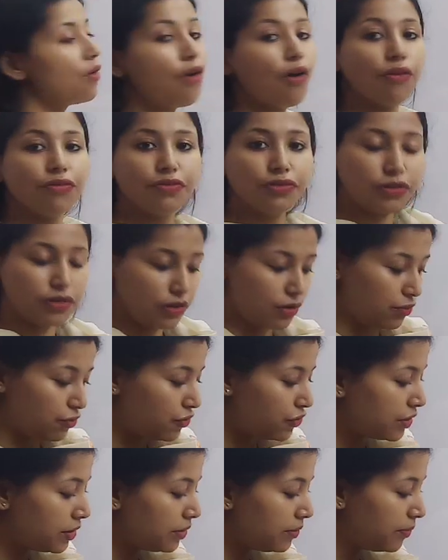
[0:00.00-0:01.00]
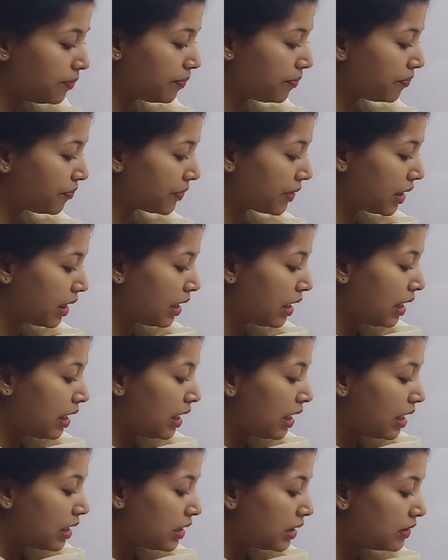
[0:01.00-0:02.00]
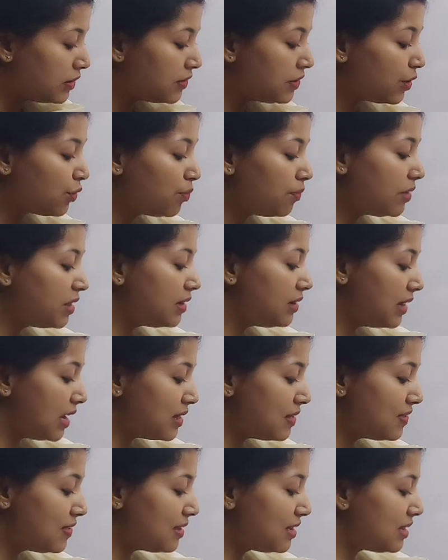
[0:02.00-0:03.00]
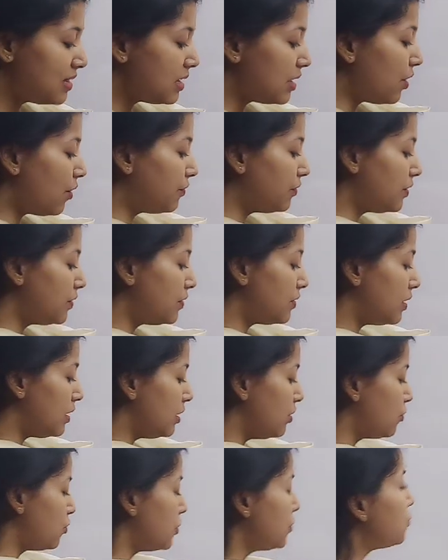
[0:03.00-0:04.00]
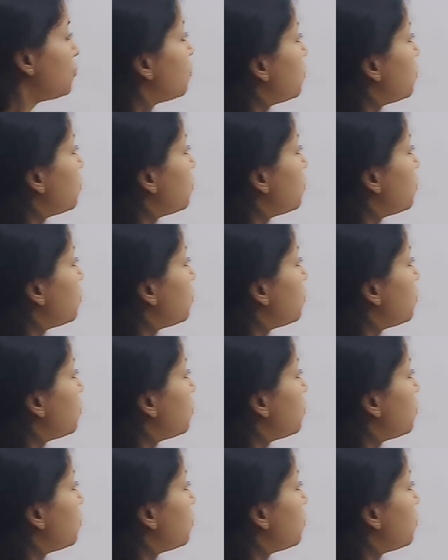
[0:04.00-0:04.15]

of solution. Assume the density of the solution to